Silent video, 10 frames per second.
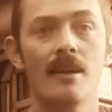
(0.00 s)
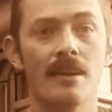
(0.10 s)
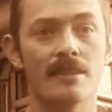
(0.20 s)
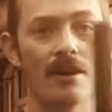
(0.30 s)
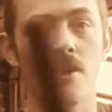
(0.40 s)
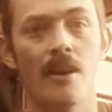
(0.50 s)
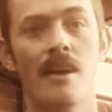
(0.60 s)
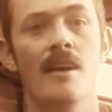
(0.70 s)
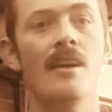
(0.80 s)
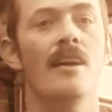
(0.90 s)
And so
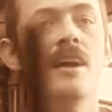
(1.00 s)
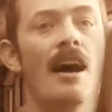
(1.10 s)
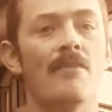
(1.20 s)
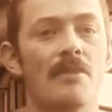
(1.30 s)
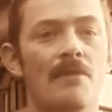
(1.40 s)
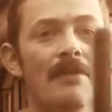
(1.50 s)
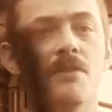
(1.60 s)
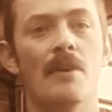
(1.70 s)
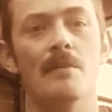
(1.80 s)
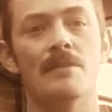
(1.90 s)
after 50
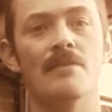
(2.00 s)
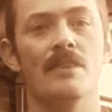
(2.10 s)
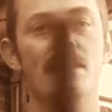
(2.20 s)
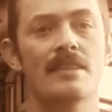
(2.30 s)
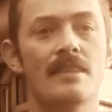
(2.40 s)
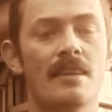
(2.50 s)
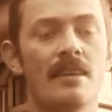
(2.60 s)
reps of this,